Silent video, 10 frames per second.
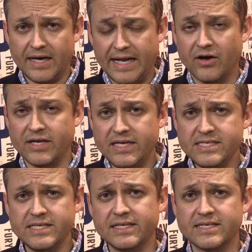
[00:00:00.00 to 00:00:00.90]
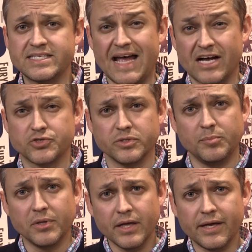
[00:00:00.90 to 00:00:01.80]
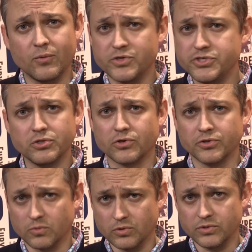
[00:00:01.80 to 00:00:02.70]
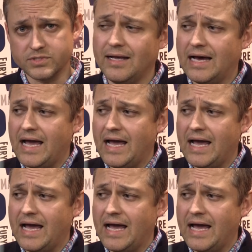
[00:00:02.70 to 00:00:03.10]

and how easy it is to actually play once you learn the rules.